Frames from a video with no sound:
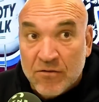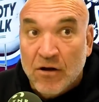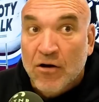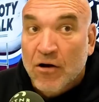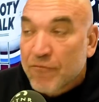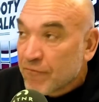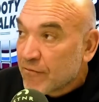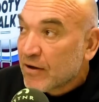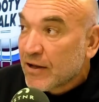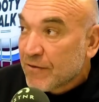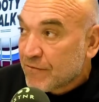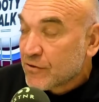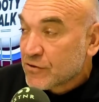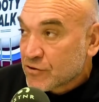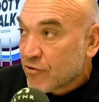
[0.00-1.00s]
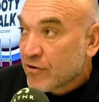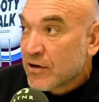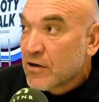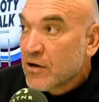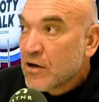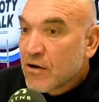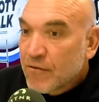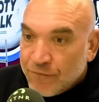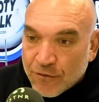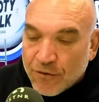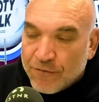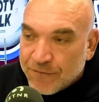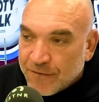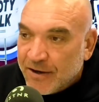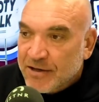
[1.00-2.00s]
Like, I really feel sorry for
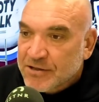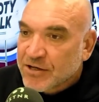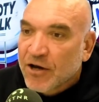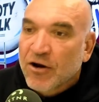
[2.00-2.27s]
the fans.